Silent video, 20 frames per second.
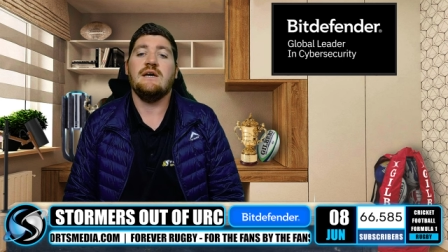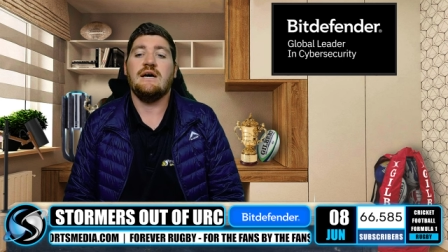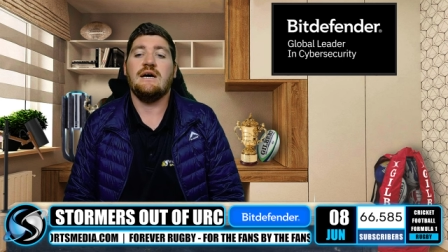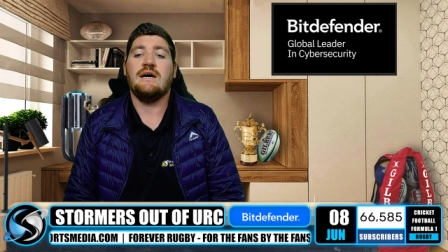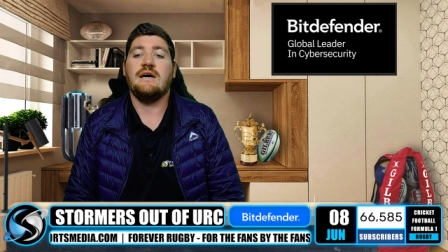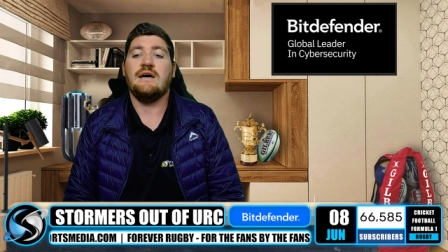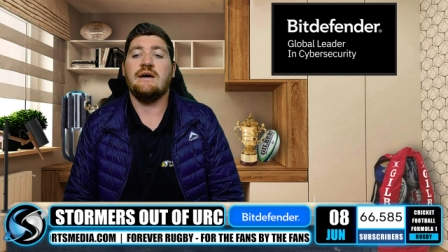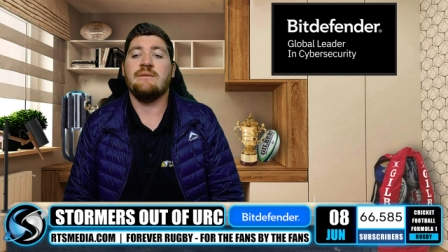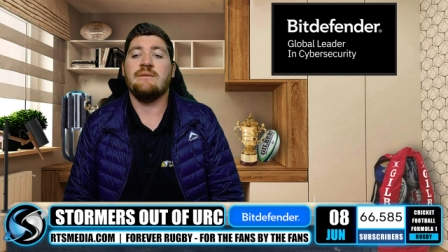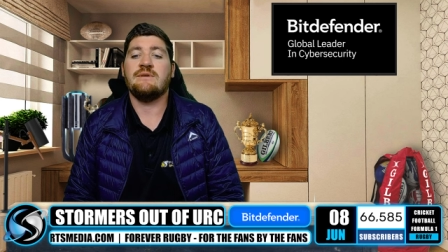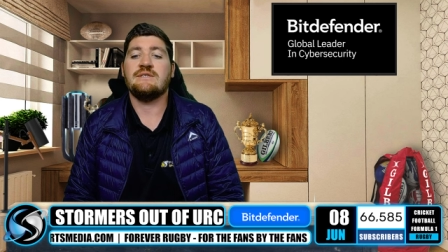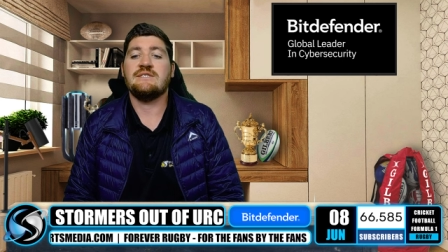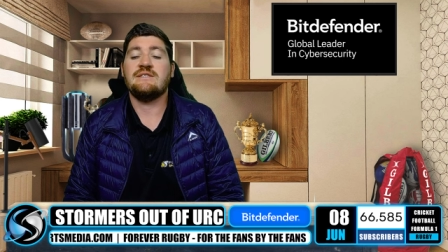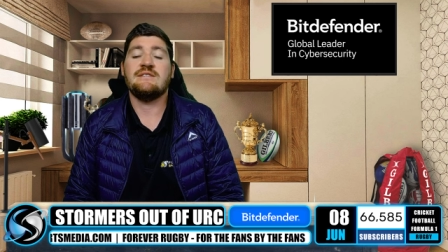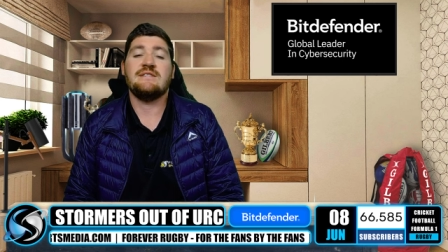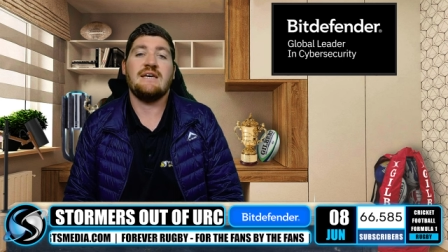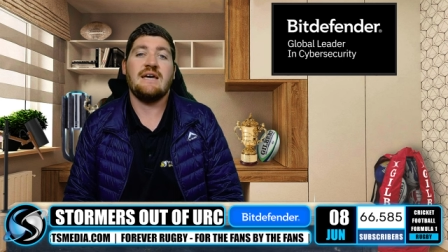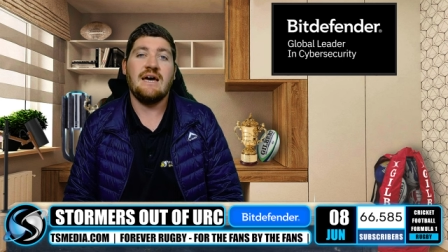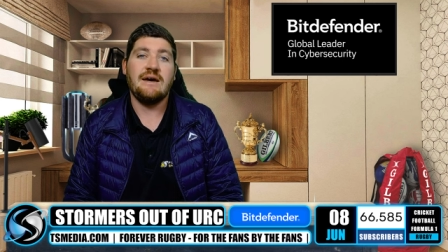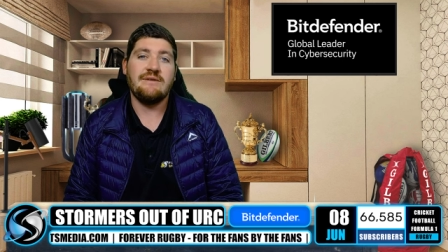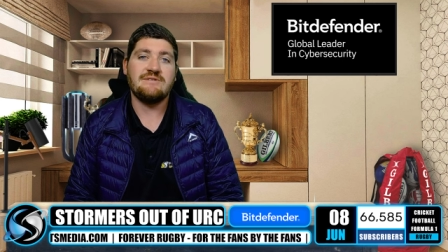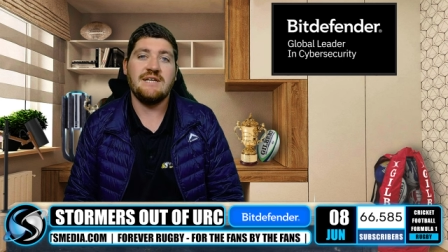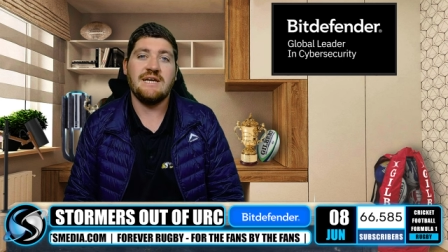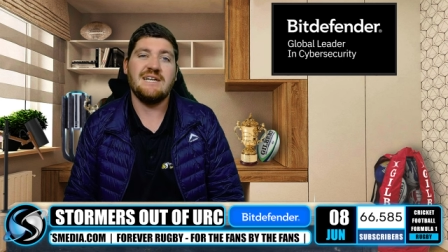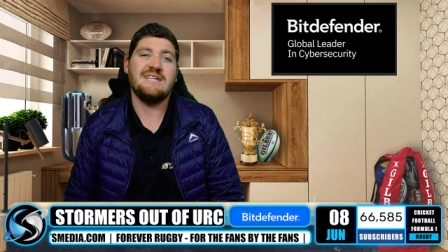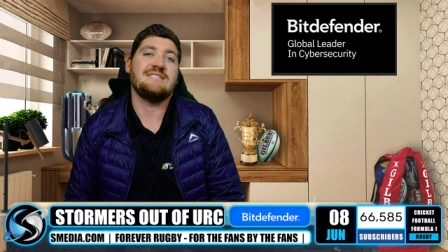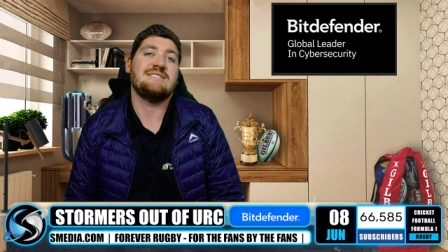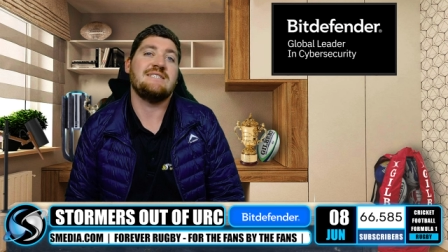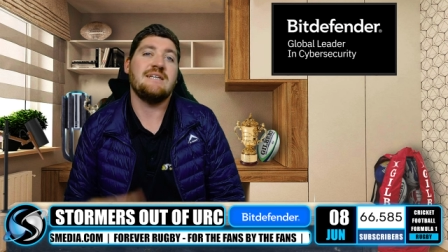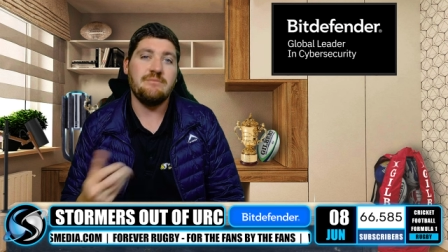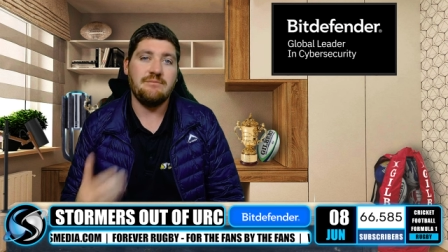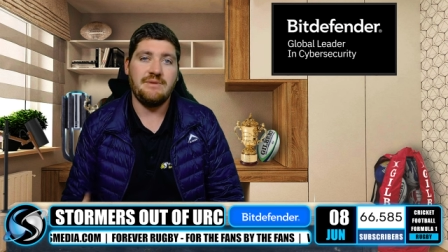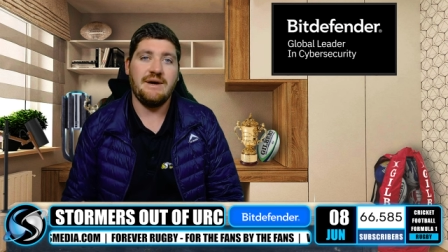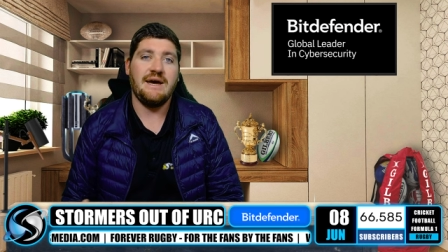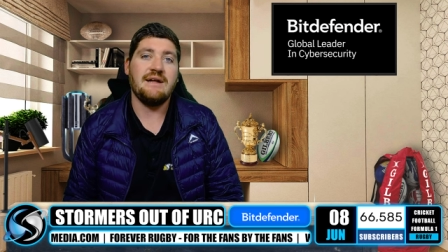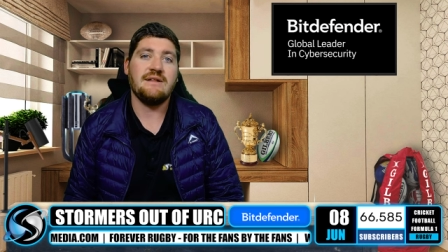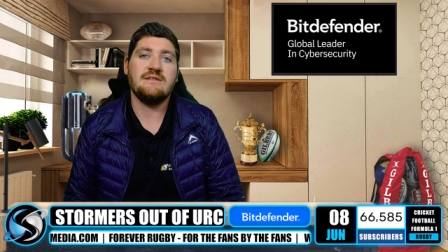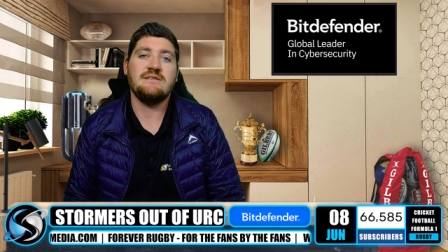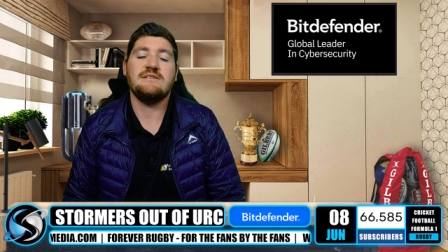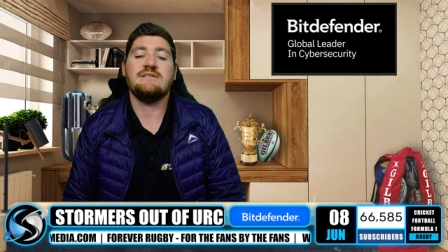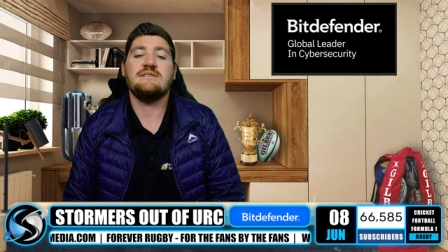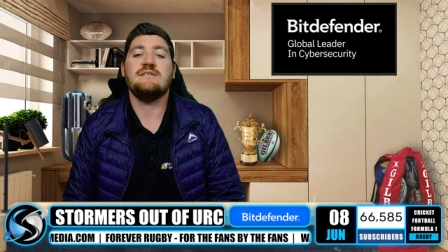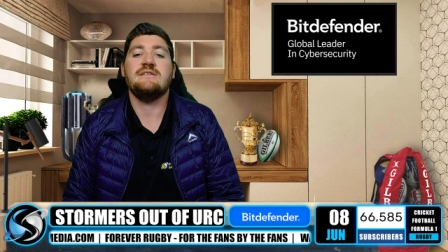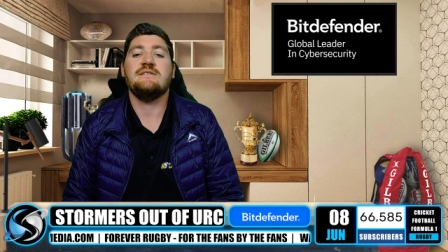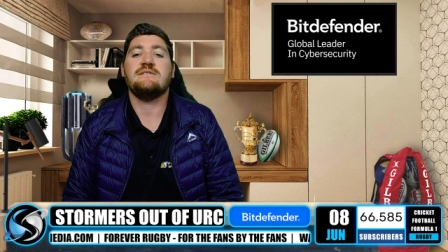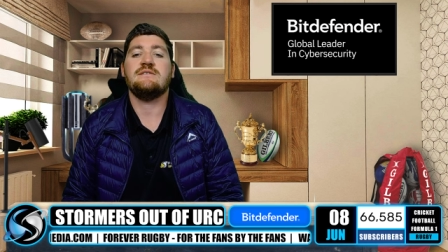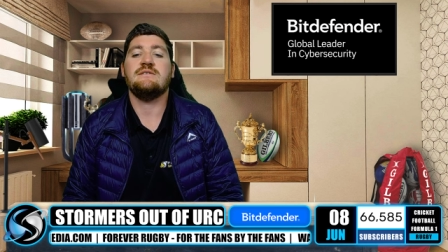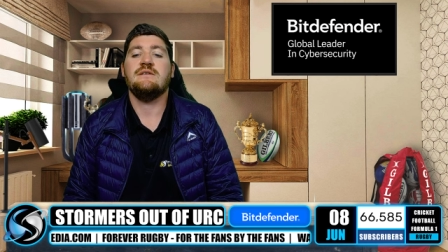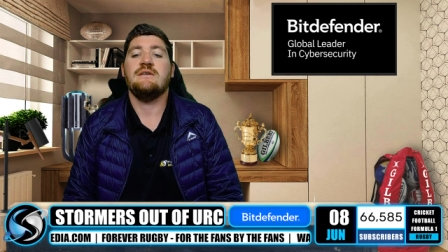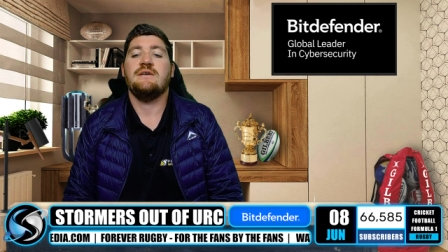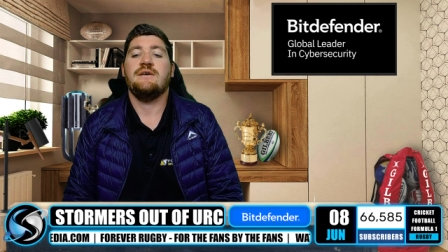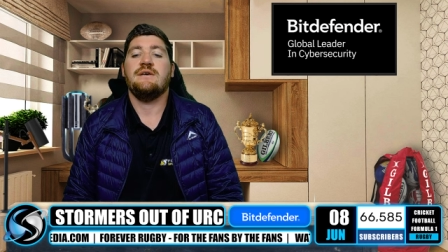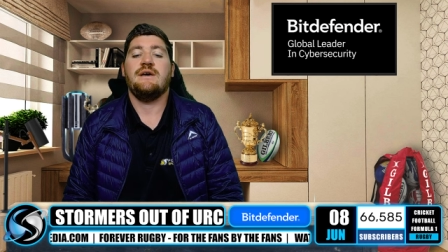Um, because I think they have taken a step back this season.